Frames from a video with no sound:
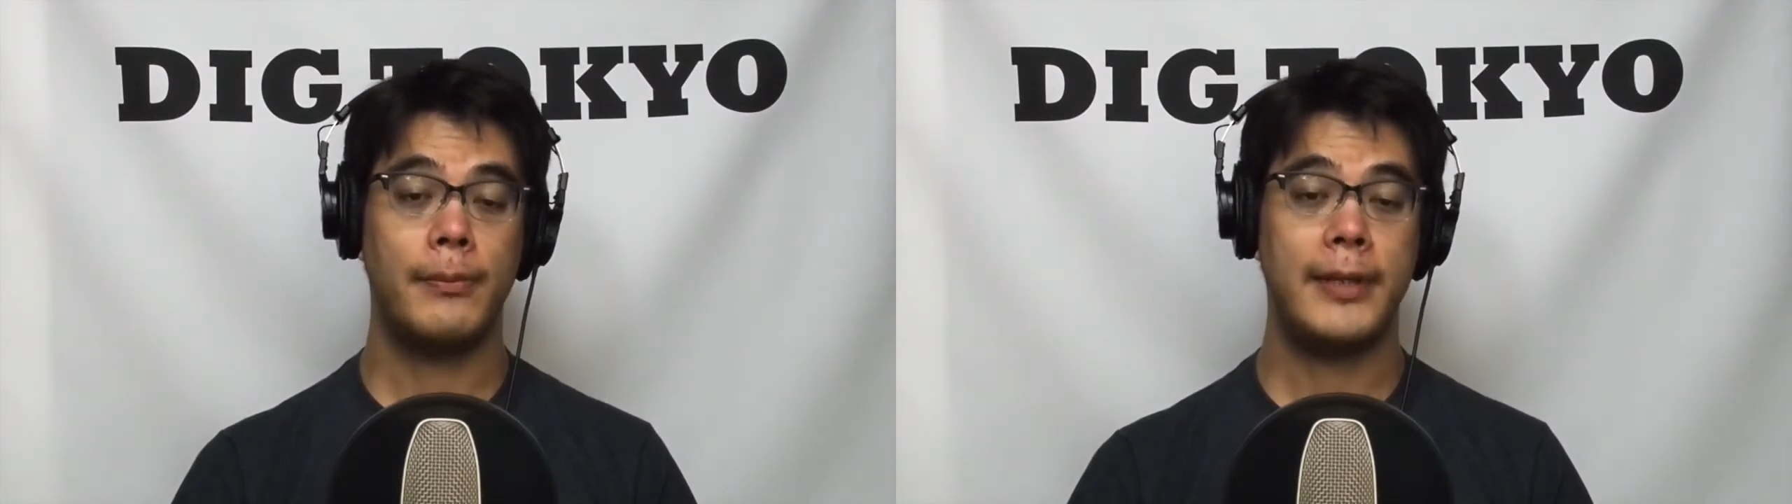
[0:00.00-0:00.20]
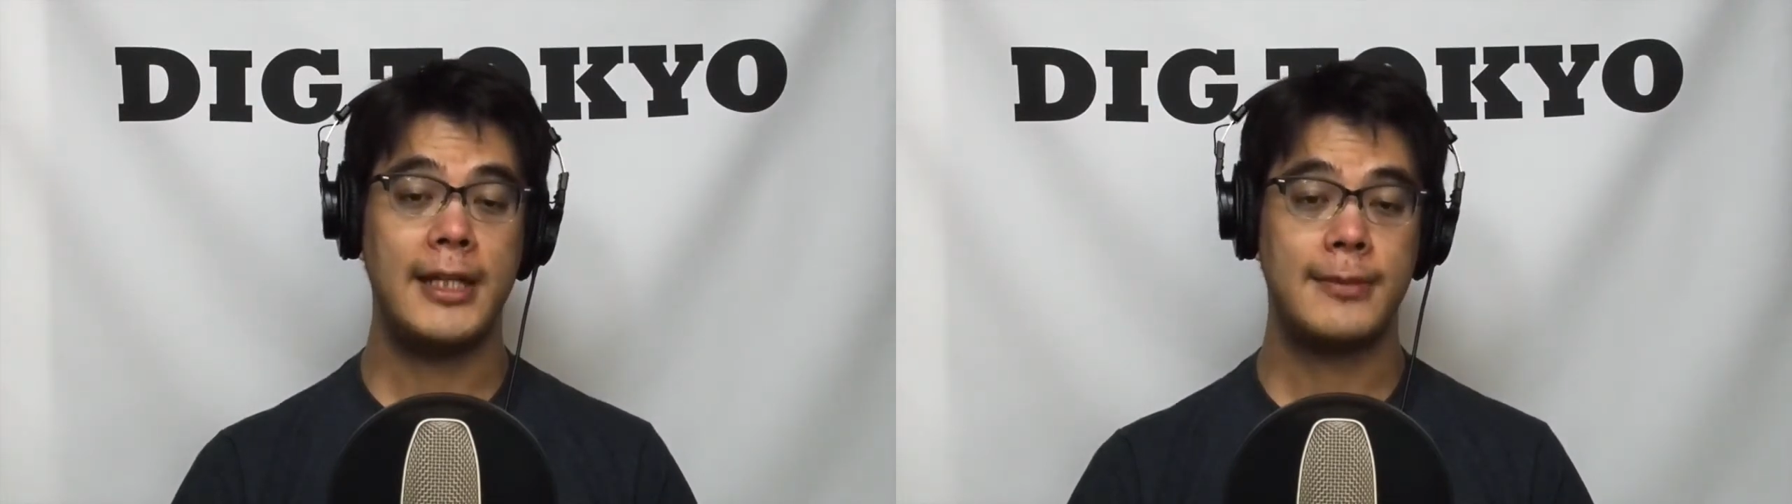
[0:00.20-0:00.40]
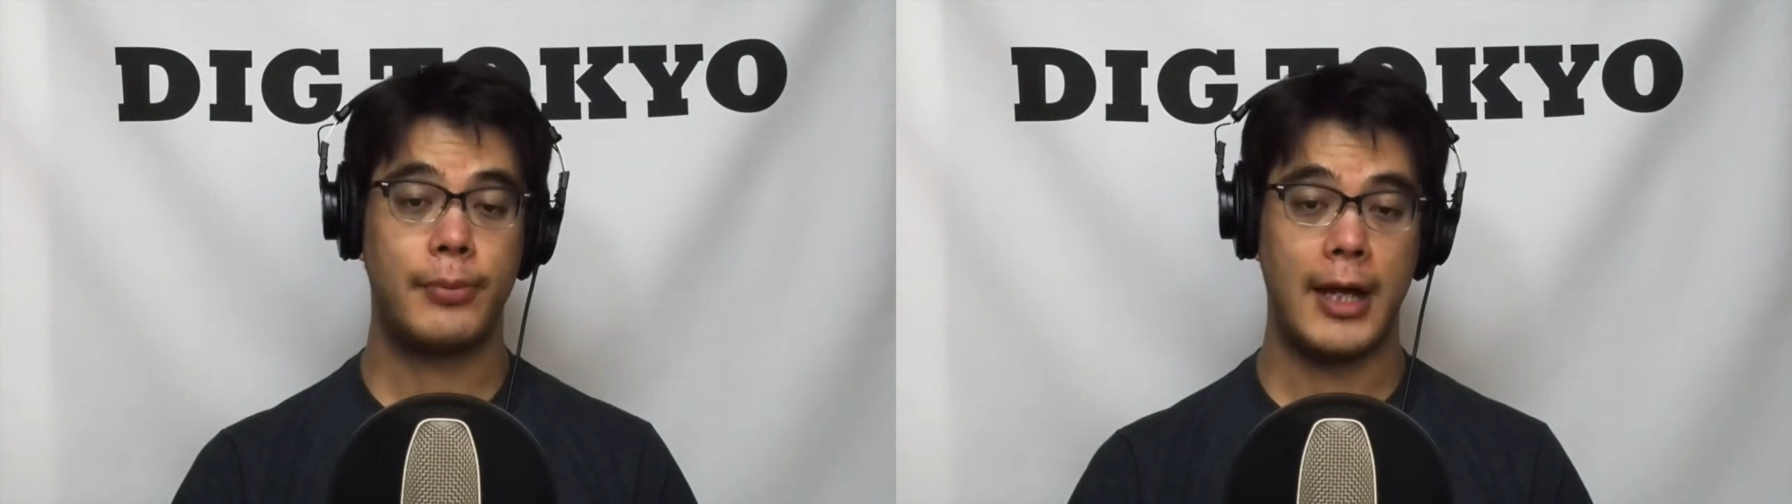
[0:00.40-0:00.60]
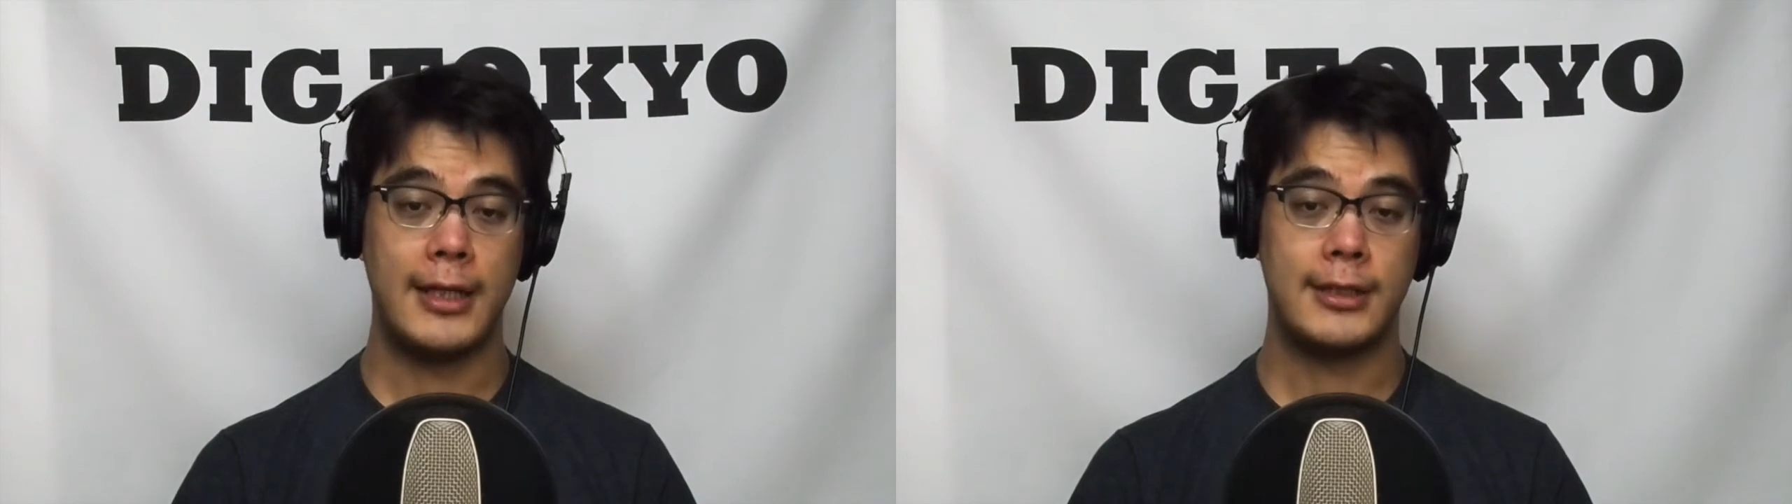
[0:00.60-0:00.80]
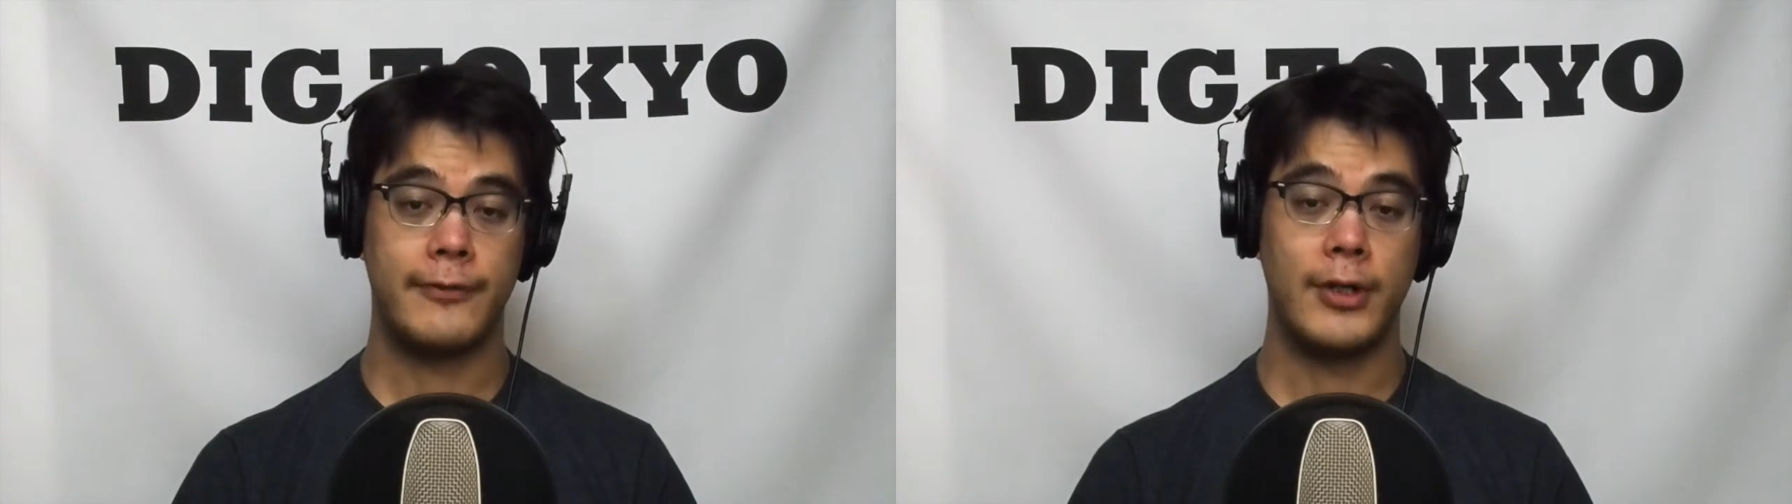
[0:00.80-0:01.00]
Peace
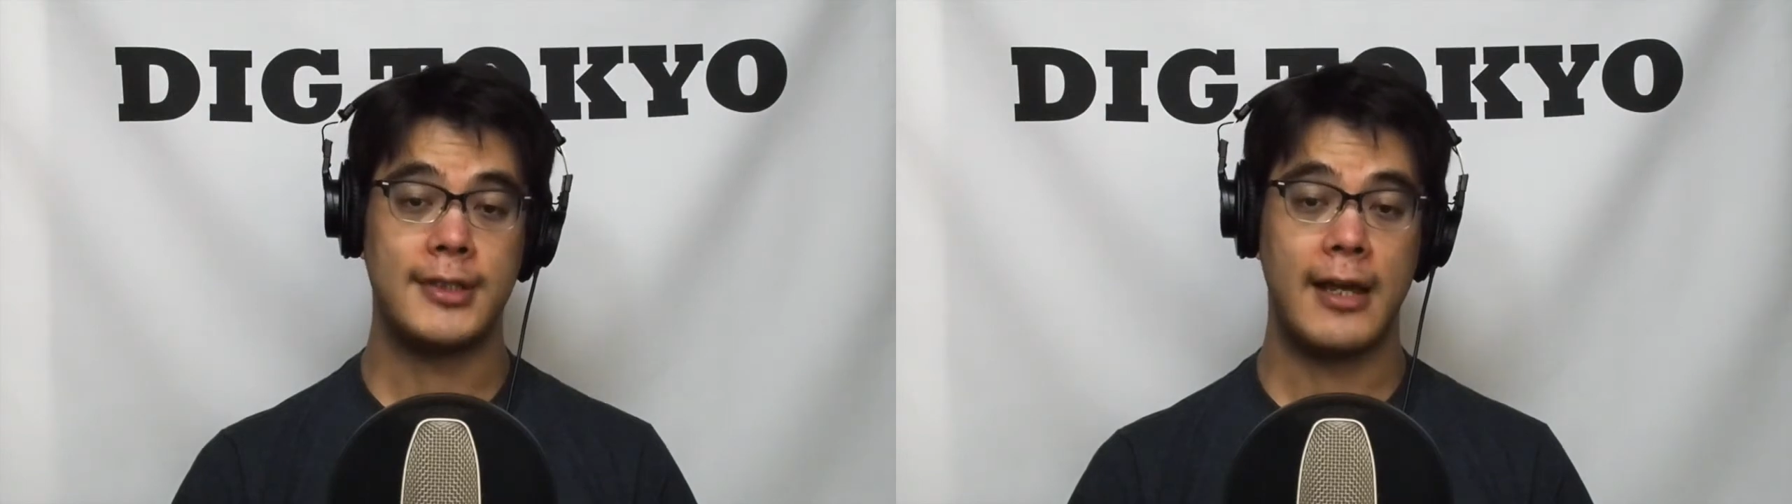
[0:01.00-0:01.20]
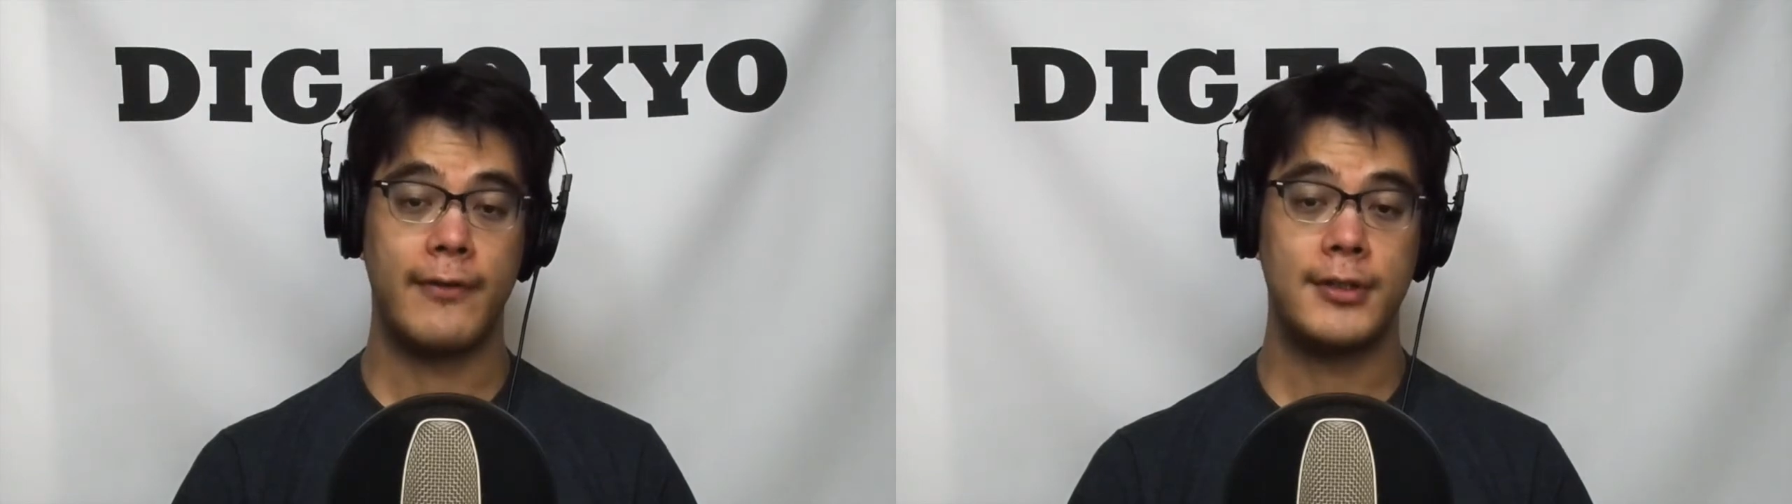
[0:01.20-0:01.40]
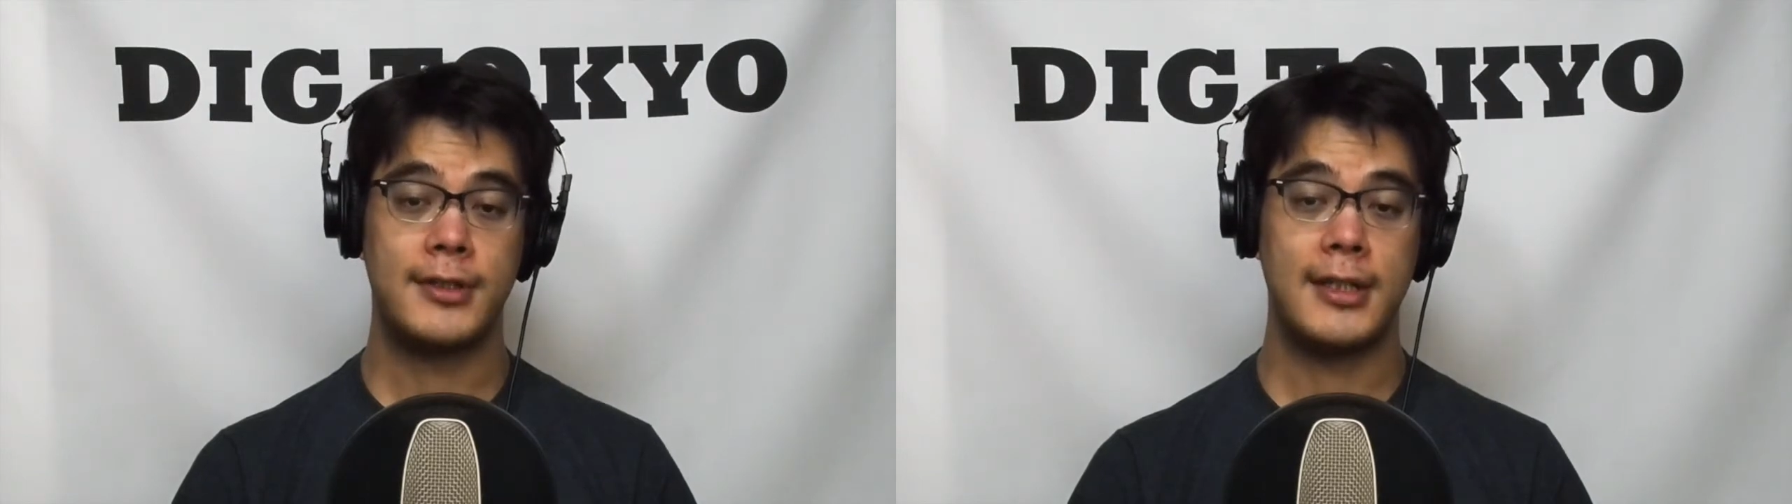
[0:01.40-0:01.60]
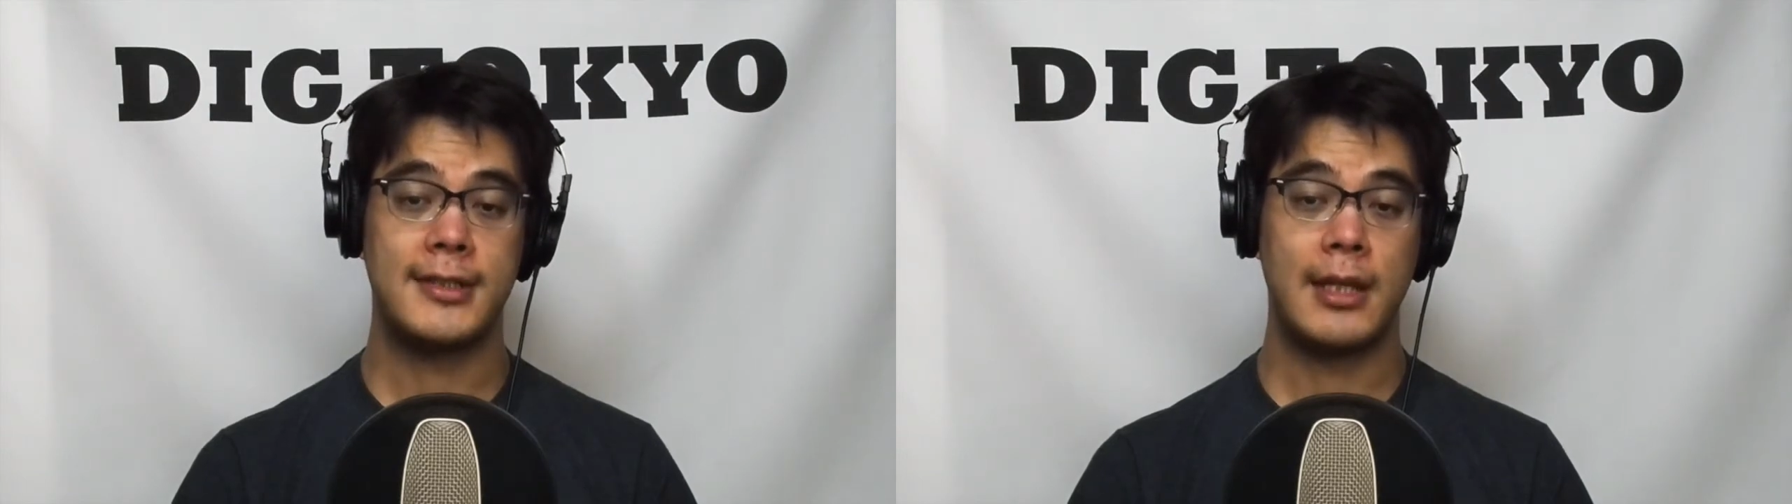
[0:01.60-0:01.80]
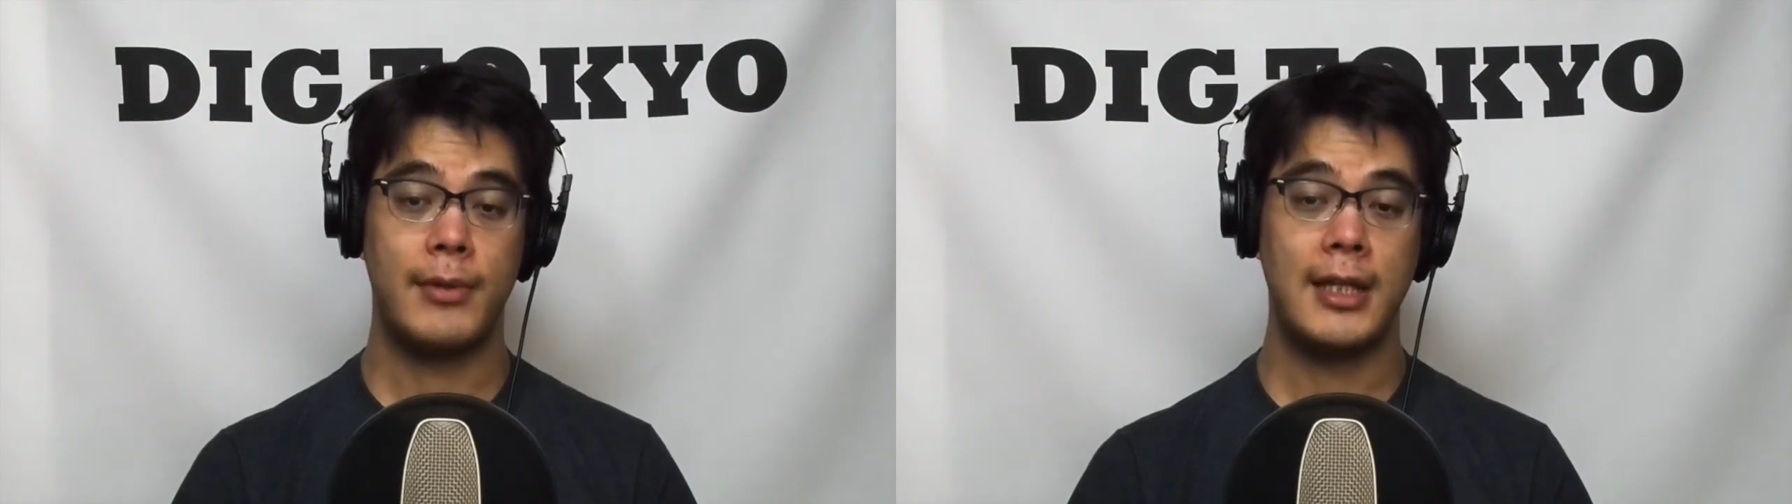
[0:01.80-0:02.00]
Prize for his efforts to
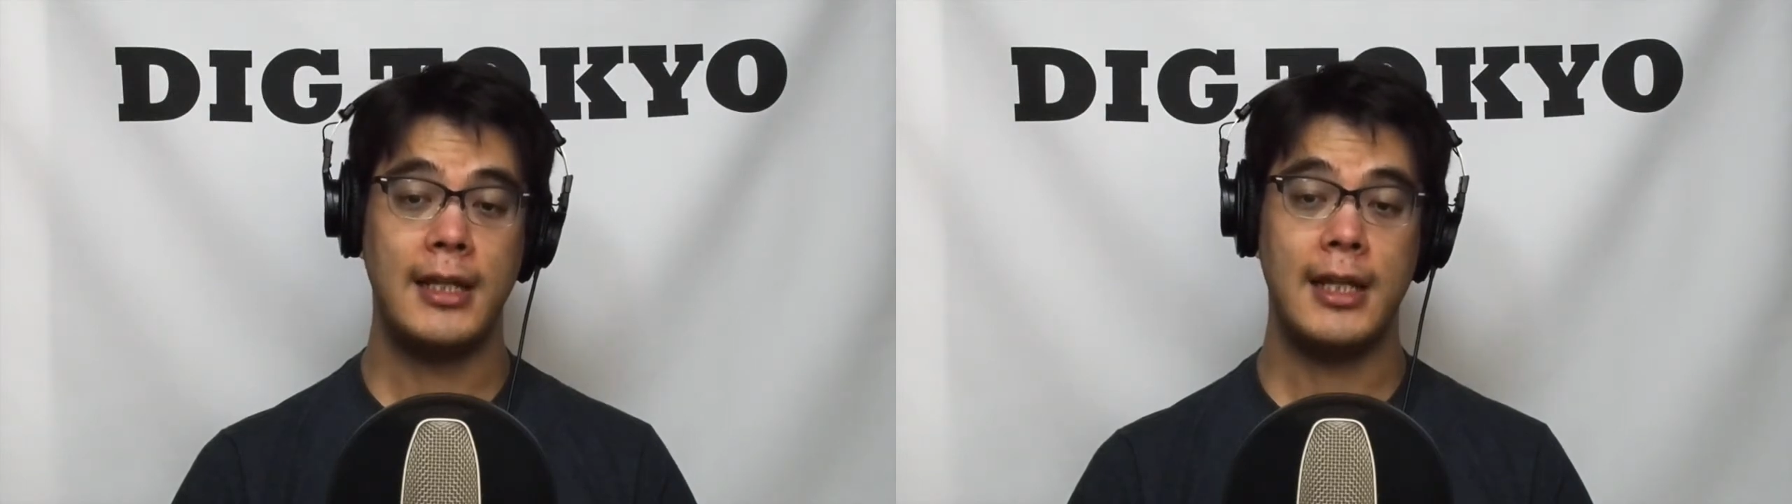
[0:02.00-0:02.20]
disseminate